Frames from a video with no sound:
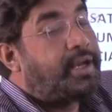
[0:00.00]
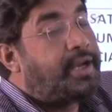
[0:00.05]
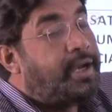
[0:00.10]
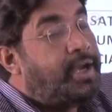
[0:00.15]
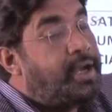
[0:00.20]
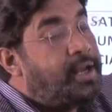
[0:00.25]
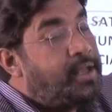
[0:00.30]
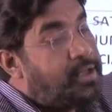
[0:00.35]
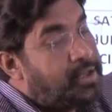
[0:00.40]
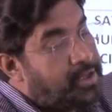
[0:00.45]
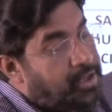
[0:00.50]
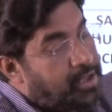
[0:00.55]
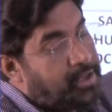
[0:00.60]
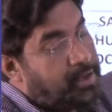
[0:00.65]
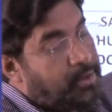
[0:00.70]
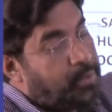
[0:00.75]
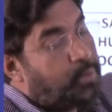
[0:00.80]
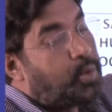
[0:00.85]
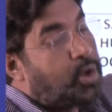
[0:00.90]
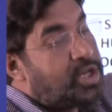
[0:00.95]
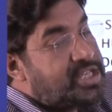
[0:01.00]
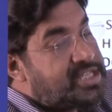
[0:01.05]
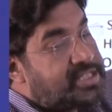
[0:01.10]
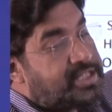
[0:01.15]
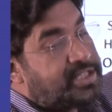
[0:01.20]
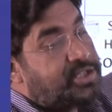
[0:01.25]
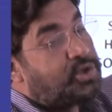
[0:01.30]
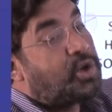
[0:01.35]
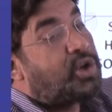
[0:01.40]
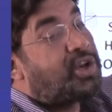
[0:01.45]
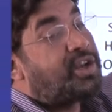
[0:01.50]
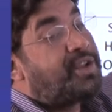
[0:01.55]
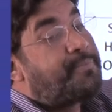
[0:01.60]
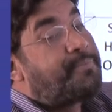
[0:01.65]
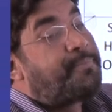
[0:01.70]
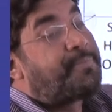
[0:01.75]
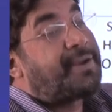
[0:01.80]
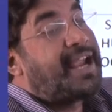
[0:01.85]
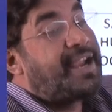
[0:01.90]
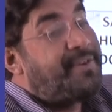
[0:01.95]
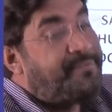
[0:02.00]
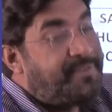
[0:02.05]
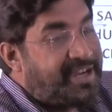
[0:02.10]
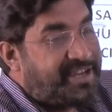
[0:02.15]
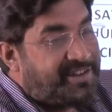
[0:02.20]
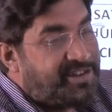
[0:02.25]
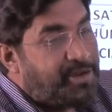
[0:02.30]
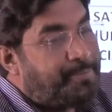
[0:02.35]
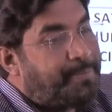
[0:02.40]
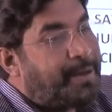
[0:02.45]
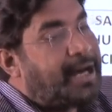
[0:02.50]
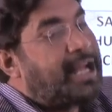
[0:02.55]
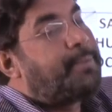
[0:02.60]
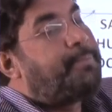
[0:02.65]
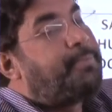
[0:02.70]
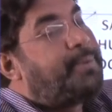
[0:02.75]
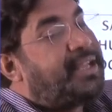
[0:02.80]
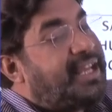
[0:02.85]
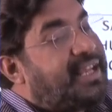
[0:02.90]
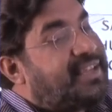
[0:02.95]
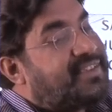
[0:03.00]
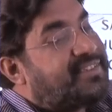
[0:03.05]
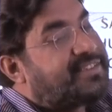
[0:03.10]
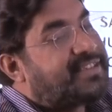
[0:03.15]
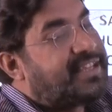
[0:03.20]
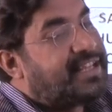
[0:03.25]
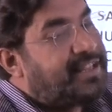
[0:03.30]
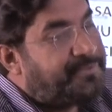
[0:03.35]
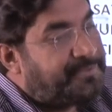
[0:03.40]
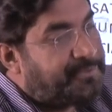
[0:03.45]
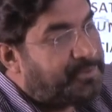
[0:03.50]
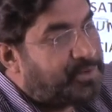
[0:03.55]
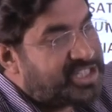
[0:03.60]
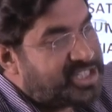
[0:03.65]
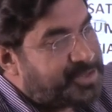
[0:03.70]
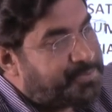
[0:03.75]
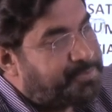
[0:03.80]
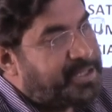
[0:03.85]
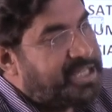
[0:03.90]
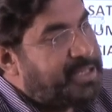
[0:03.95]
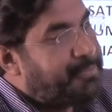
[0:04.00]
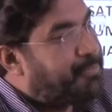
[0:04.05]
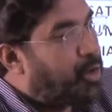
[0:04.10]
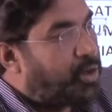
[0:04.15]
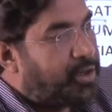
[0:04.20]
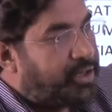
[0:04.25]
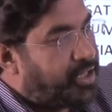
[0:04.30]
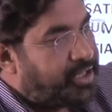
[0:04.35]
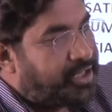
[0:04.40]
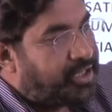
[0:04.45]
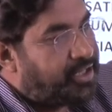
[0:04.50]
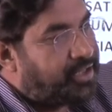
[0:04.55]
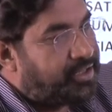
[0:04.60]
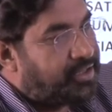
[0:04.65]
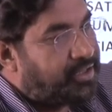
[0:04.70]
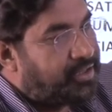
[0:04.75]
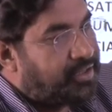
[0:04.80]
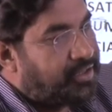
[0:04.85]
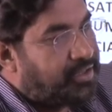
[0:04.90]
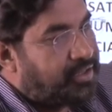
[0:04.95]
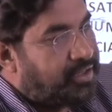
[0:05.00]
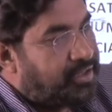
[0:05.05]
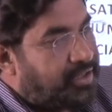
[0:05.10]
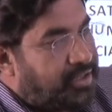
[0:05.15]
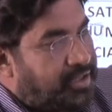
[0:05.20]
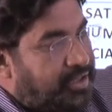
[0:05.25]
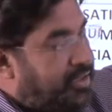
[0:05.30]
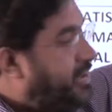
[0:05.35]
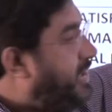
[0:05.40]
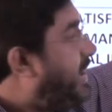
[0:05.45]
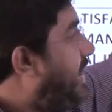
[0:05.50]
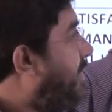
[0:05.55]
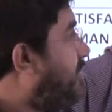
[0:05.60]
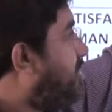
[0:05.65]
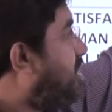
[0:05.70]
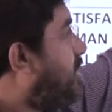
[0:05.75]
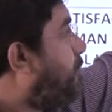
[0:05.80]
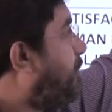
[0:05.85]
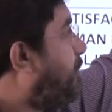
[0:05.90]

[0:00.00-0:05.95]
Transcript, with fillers: id was your private, your barbaric self was preponderant. There was a